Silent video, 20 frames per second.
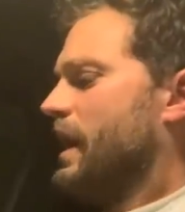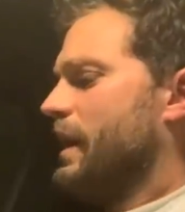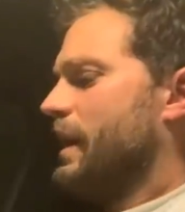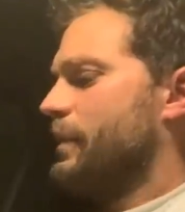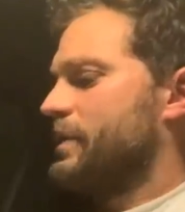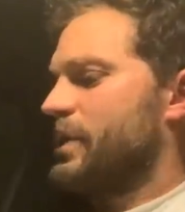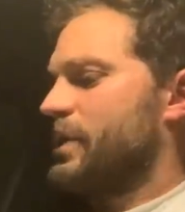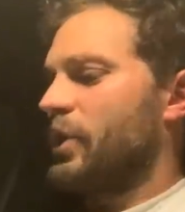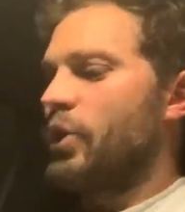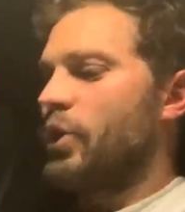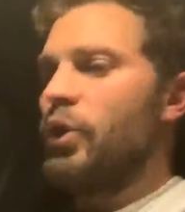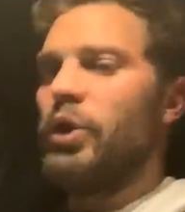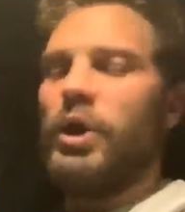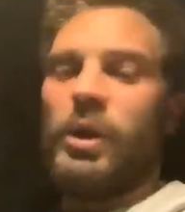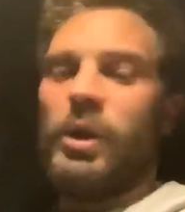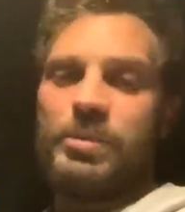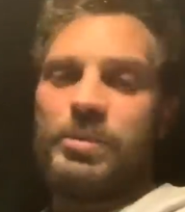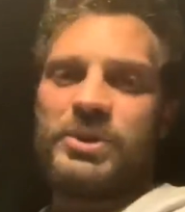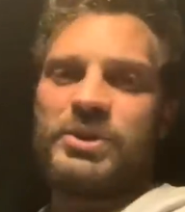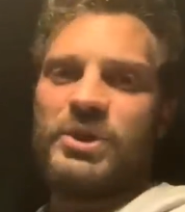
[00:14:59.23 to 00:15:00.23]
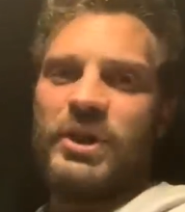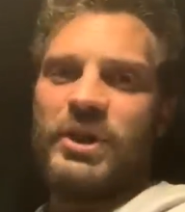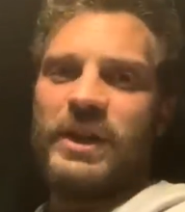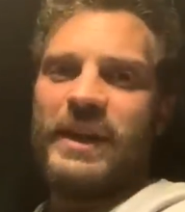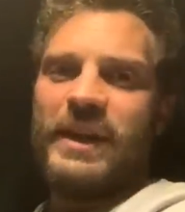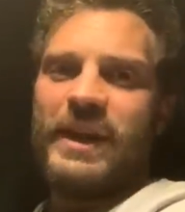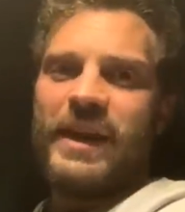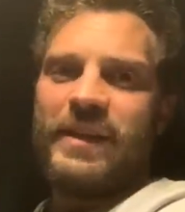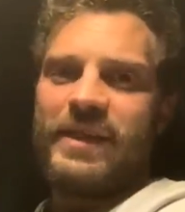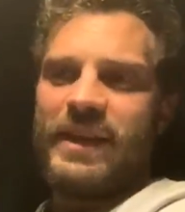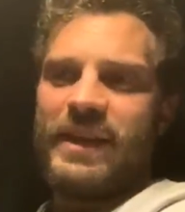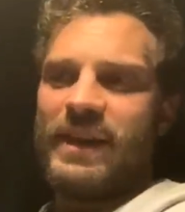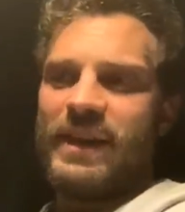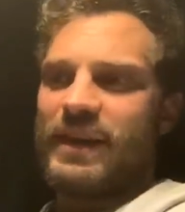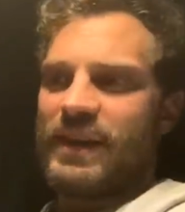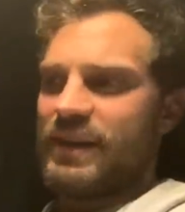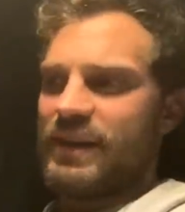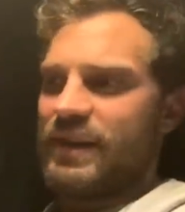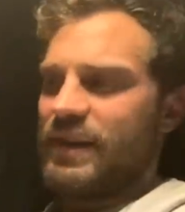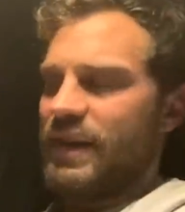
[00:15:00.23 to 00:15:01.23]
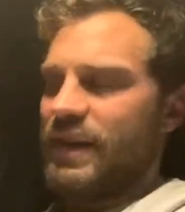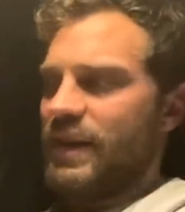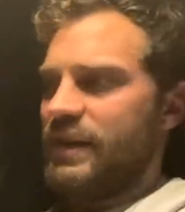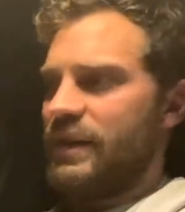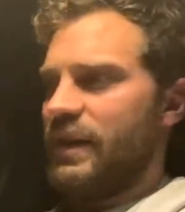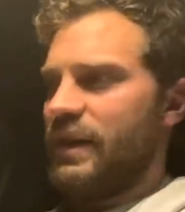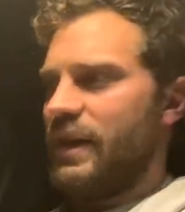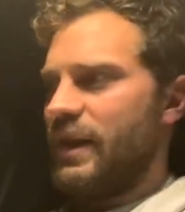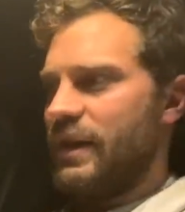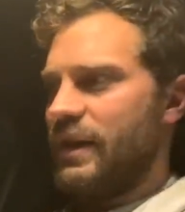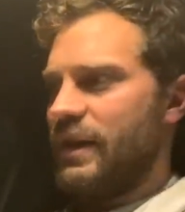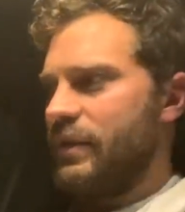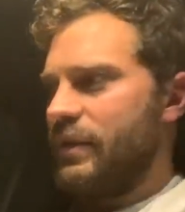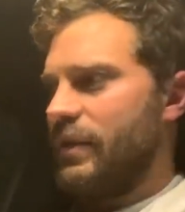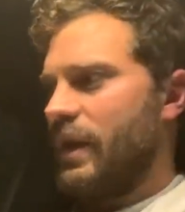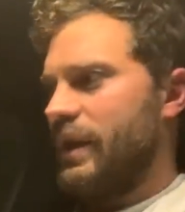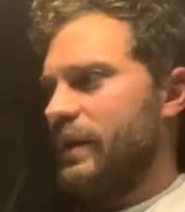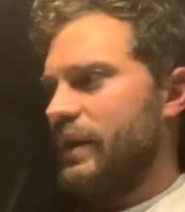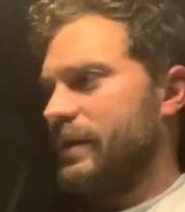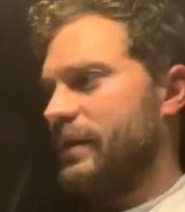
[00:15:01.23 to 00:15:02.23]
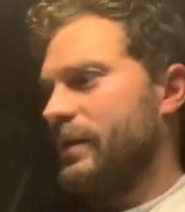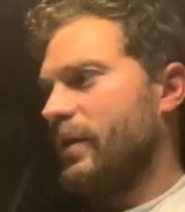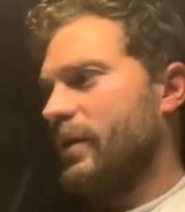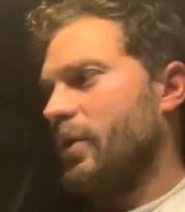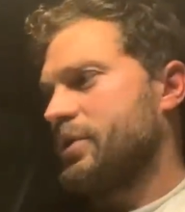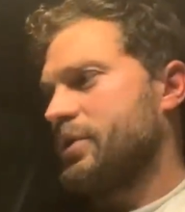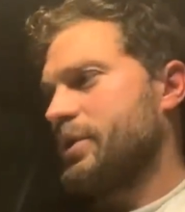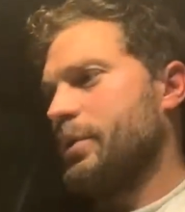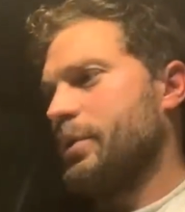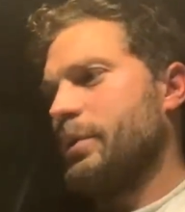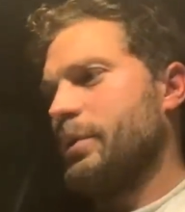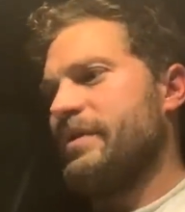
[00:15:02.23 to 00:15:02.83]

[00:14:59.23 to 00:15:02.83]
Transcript: It was a cool opportunity, I think, and and and and also